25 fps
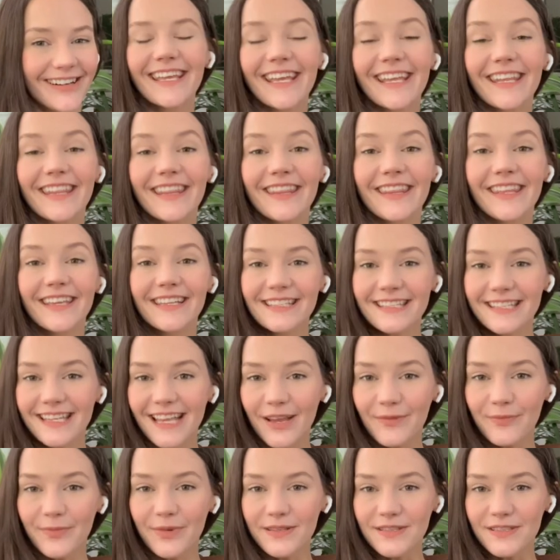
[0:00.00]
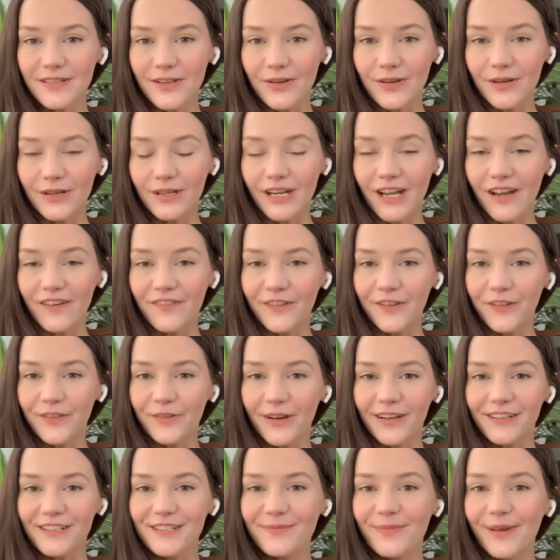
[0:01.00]
In this episode of the
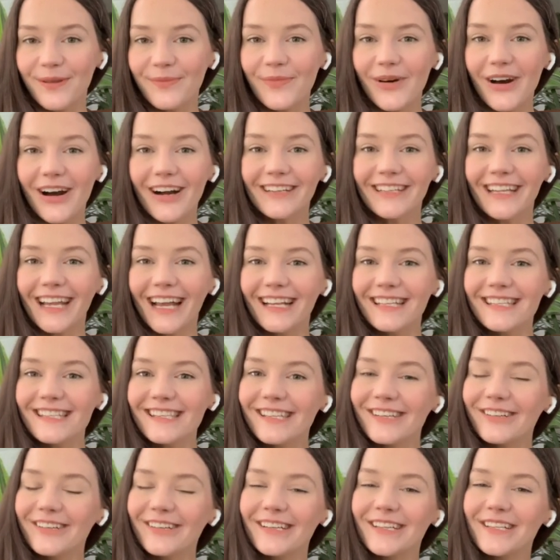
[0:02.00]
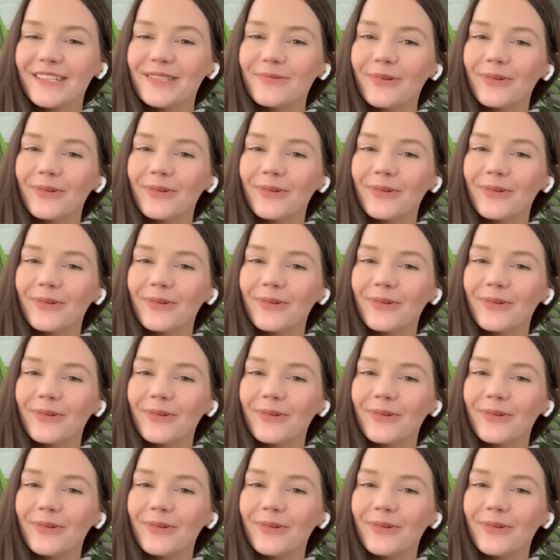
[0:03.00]
Thread to Mend podcast series,